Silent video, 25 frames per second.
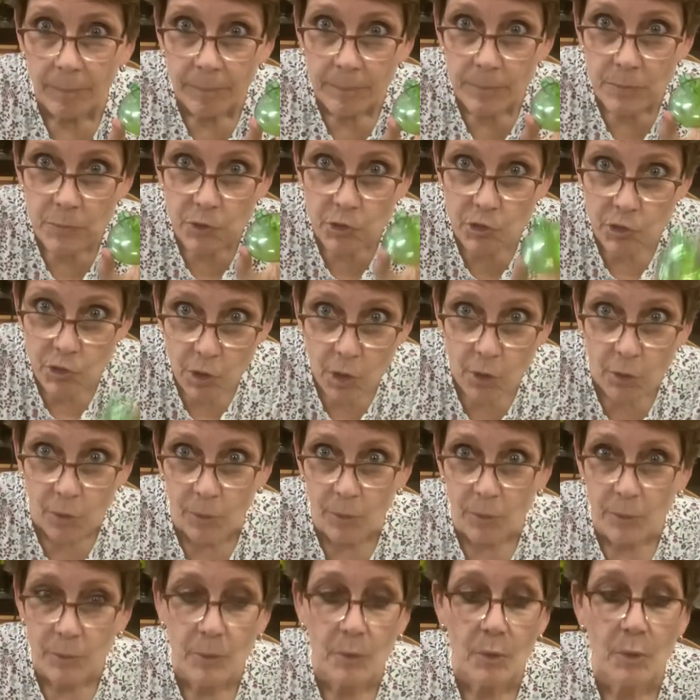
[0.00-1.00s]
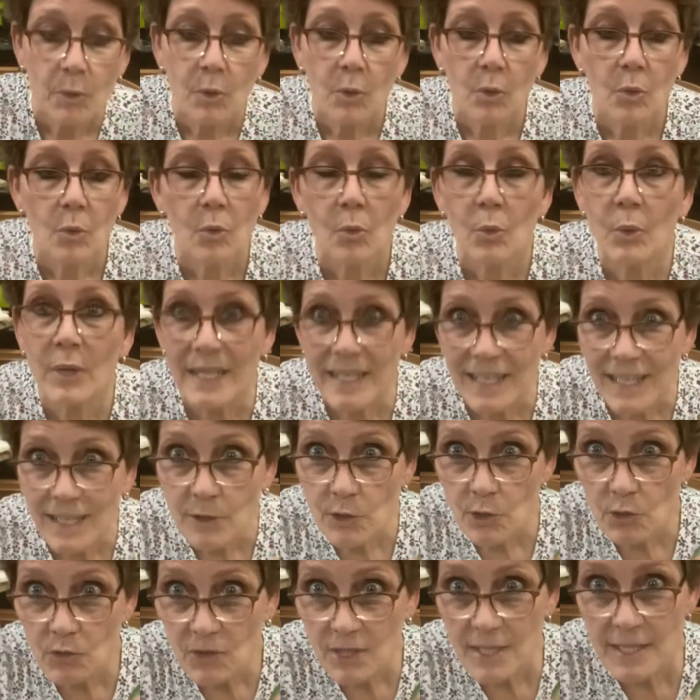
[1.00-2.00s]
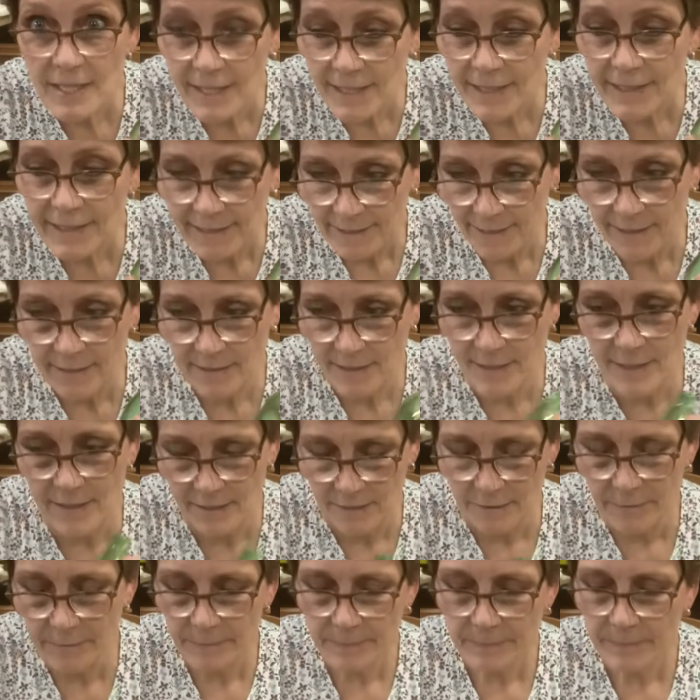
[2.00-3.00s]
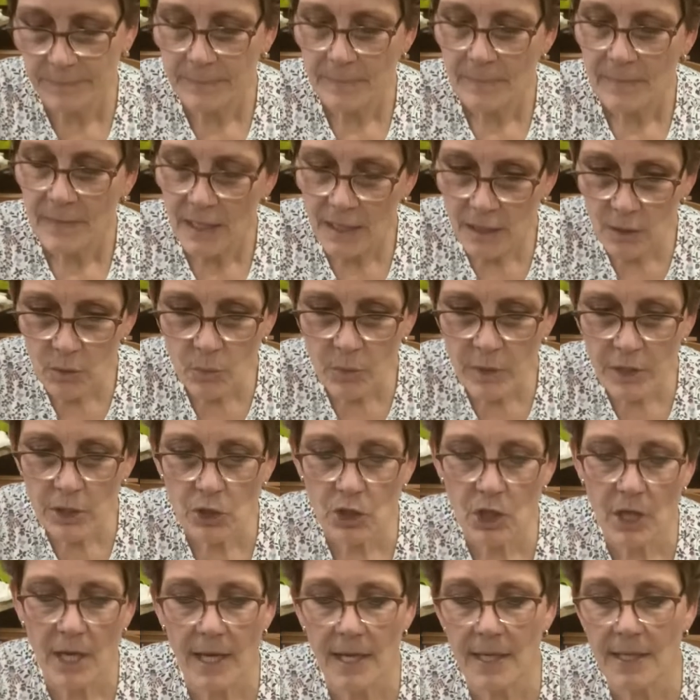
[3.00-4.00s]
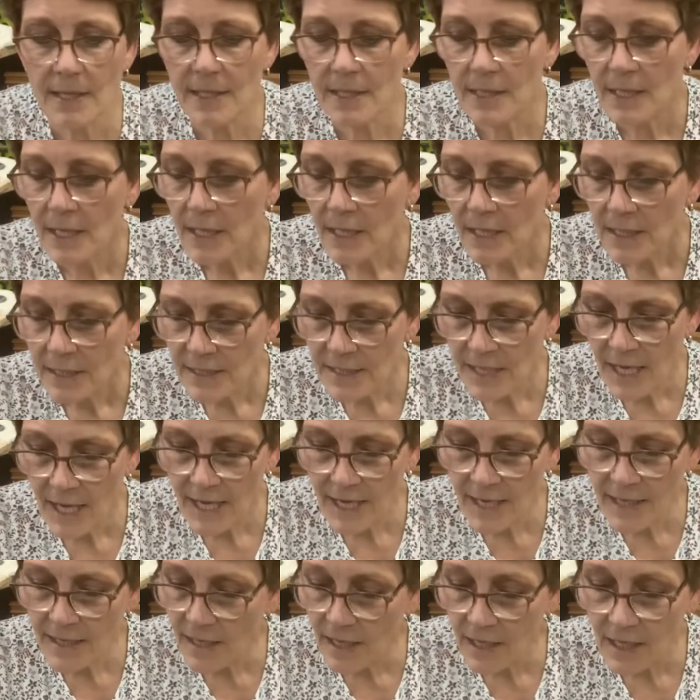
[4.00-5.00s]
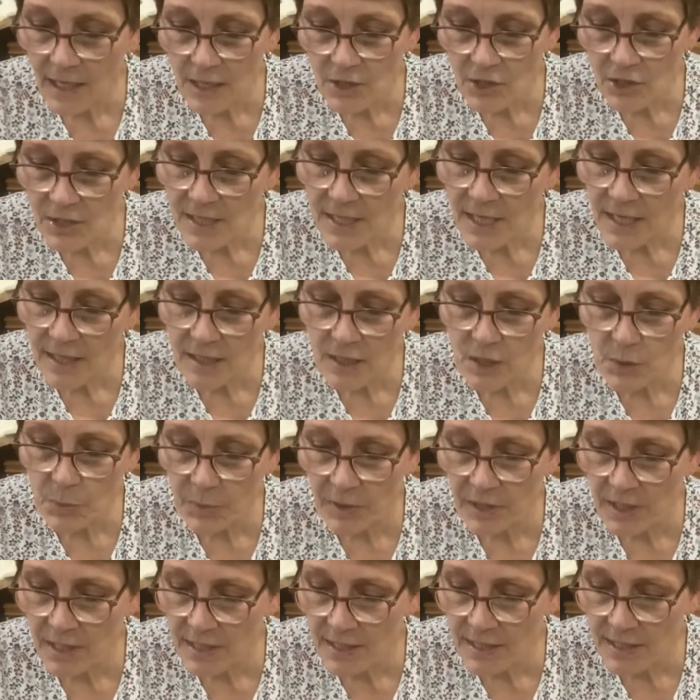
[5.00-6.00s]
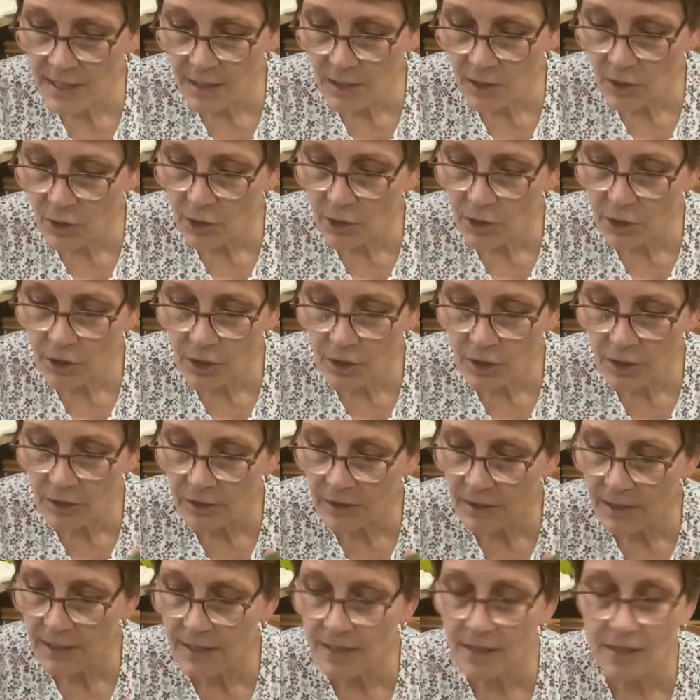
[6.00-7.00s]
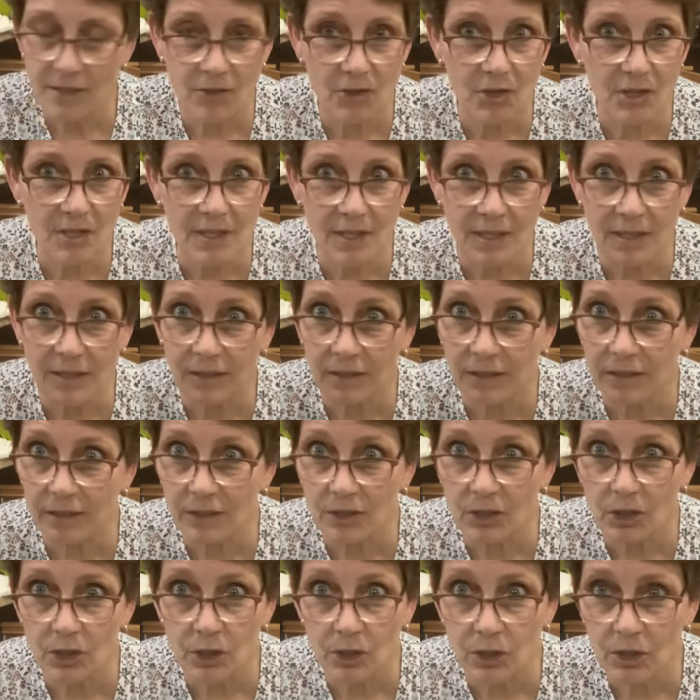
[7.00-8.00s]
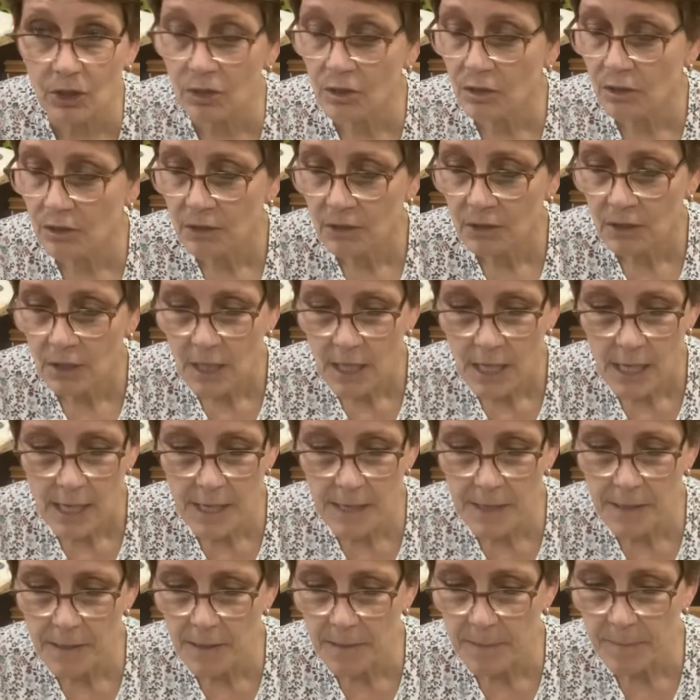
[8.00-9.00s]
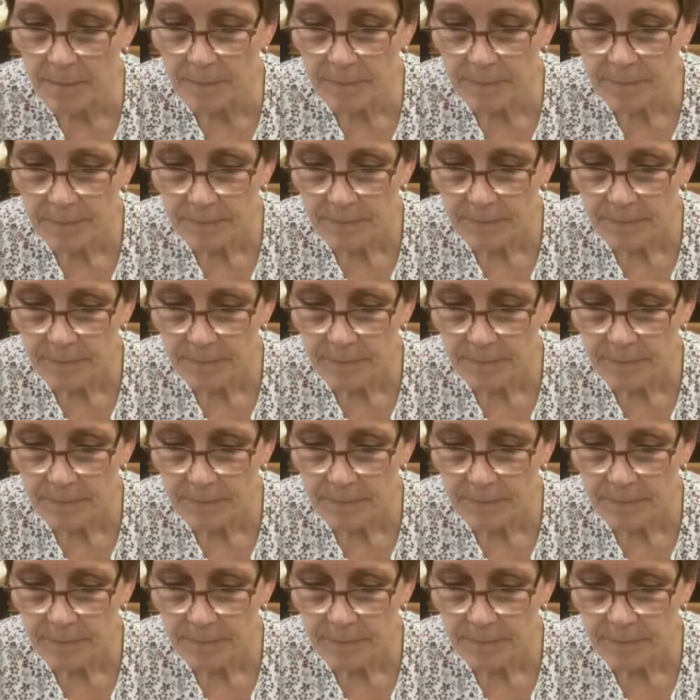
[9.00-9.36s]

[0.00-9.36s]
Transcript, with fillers: So we need to seal it, in which case, take, I just take a spray sealer. This is just a clear um,